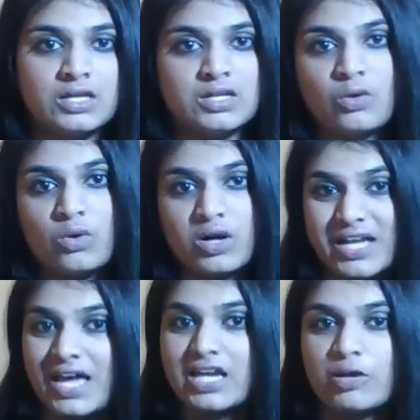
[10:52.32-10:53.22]

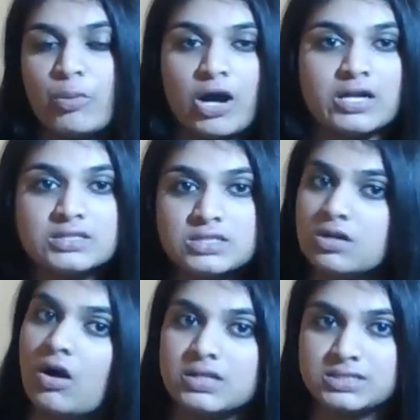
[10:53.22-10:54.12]
organic parts, they're
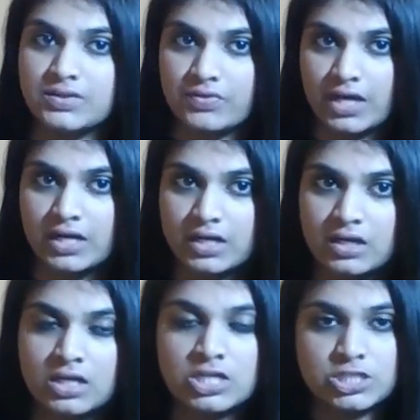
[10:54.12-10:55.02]
all synthetic.
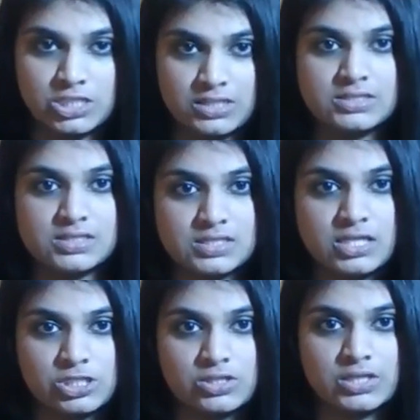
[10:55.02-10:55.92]
She is
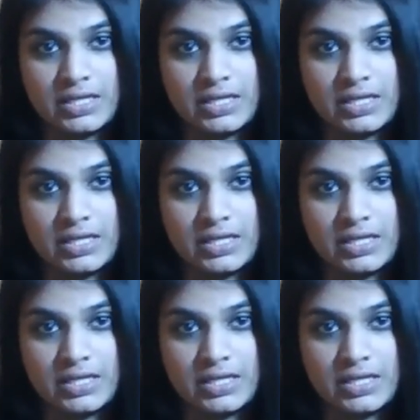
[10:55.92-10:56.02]
essentially an